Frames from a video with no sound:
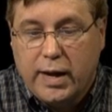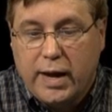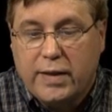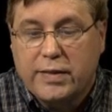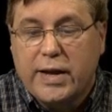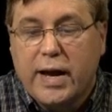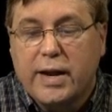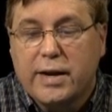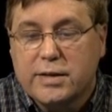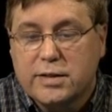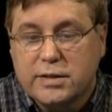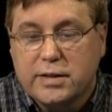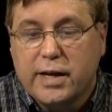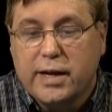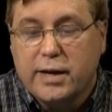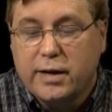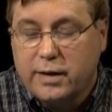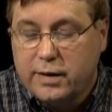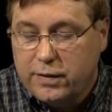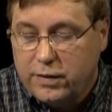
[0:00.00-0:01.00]
And that is
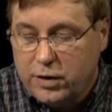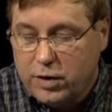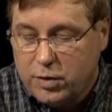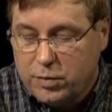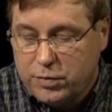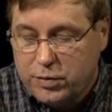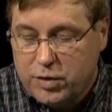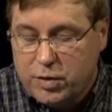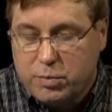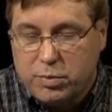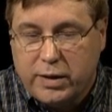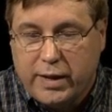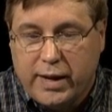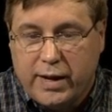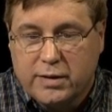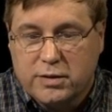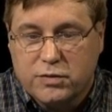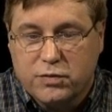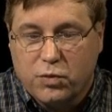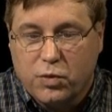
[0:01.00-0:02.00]
stated in their
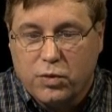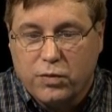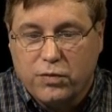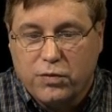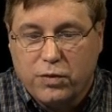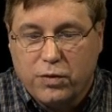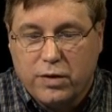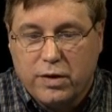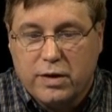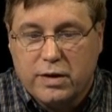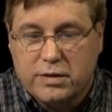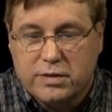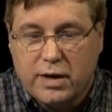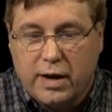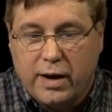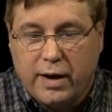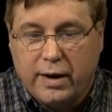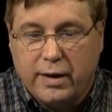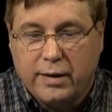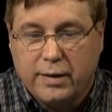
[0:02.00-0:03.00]
plans for the
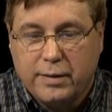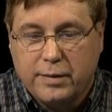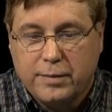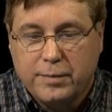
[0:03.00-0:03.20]
design.